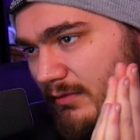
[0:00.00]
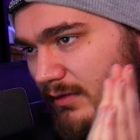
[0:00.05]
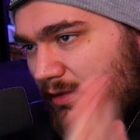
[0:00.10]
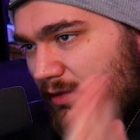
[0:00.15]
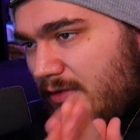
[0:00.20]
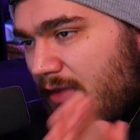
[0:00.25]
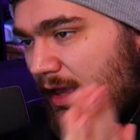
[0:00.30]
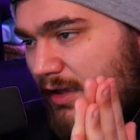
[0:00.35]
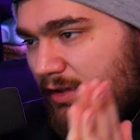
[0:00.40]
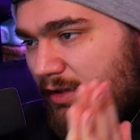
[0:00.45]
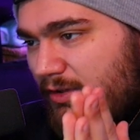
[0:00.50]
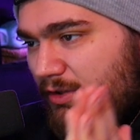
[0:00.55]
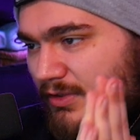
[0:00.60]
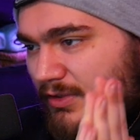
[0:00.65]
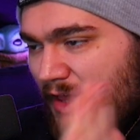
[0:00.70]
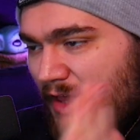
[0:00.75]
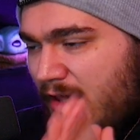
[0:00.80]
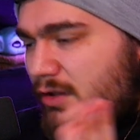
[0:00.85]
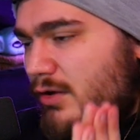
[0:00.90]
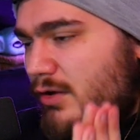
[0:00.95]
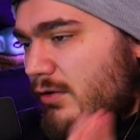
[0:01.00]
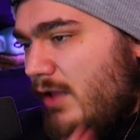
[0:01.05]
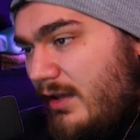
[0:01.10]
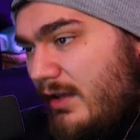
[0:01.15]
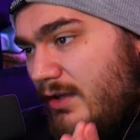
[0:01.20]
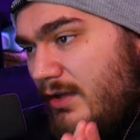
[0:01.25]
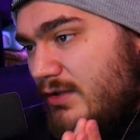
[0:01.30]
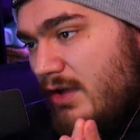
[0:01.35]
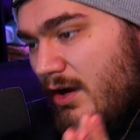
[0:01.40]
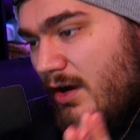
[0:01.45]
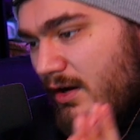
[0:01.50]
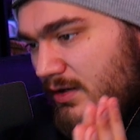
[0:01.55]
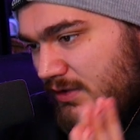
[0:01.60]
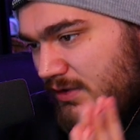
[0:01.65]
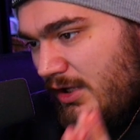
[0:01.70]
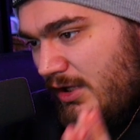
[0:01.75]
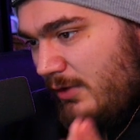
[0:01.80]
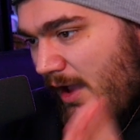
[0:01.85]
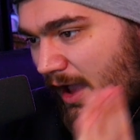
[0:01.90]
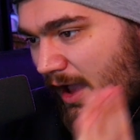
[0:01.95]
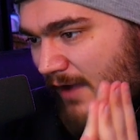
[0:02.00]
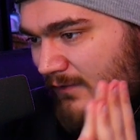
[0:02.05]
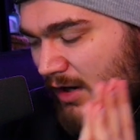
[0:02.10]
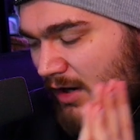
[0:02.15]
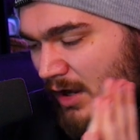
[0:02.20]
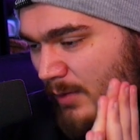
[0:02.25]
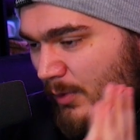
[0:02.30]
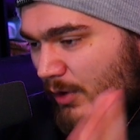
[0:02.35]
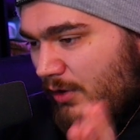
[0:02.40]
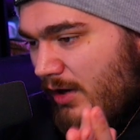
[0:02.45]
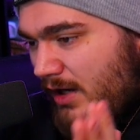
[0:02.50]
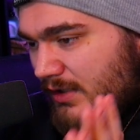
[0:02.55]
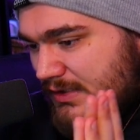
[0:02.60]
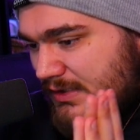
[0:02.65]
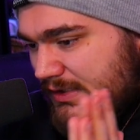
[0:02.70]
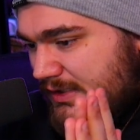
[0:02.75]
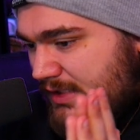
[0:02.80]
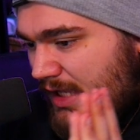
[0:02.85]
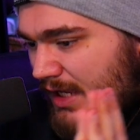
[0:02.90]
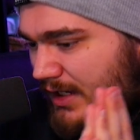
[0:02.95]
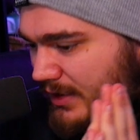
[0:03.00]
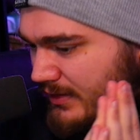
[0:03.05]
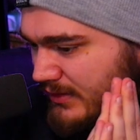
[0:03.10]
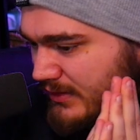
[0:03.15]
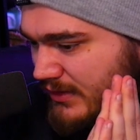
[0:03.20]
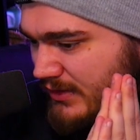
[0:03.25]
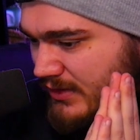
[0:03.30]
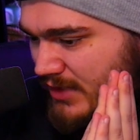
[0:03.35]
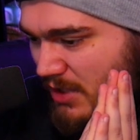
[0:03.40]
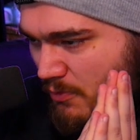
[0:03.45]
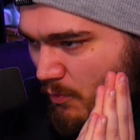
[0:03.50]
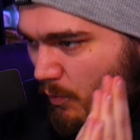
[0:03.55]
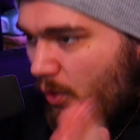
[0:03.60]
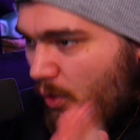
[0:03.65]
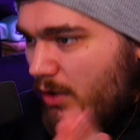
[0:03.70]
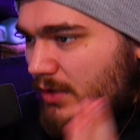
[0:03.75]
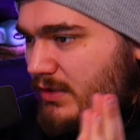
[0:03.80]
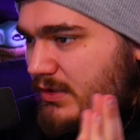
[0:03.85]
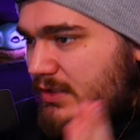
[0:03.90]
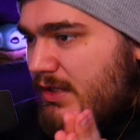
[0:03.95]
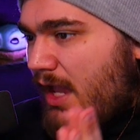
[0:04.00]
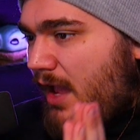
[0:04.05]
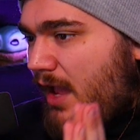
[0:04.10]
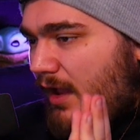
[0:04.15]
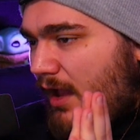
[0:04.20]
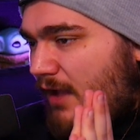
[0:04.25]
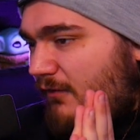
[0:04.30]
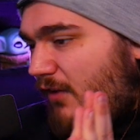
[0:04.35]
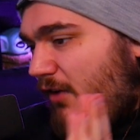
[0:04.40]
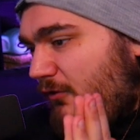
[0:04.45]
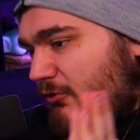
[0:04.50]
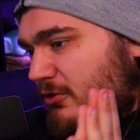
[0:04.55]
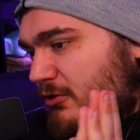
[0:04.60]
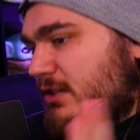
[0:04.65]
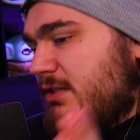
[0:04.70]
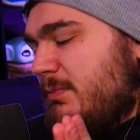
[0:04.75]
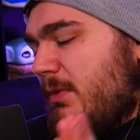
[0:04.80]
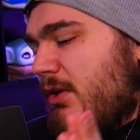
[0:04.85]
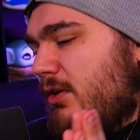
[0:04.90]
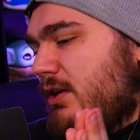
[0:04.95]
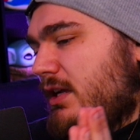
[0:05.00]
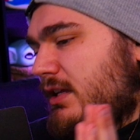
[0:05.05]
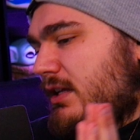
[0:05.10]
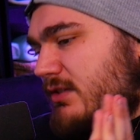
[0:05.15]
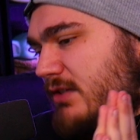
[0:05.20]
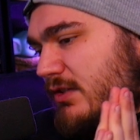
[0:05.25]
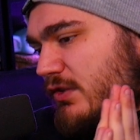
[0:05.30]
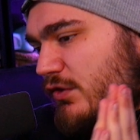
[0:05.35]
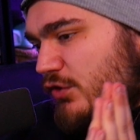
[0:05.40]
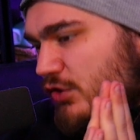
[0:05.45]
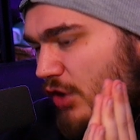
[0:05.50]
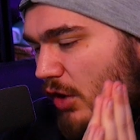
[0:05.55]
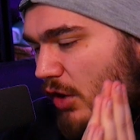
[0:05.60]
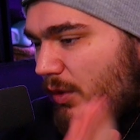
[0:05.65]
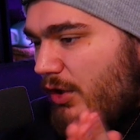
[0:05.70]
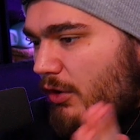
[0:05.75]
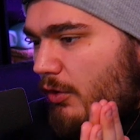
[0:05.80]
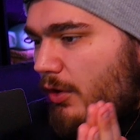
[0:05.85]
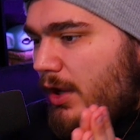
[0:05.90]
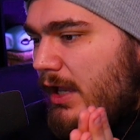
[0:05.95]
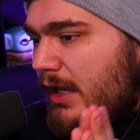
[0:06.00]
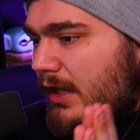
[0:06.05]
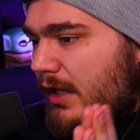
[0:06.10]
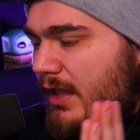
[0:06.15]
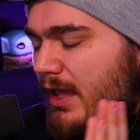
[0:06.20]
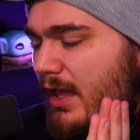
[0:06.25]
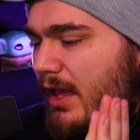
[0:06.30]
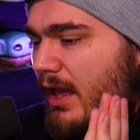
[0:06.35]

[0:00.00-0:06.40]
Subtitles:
Thank your lucky stars that you haven't come across this deck. This is the worst deck I've ever experienced. It's so annoying.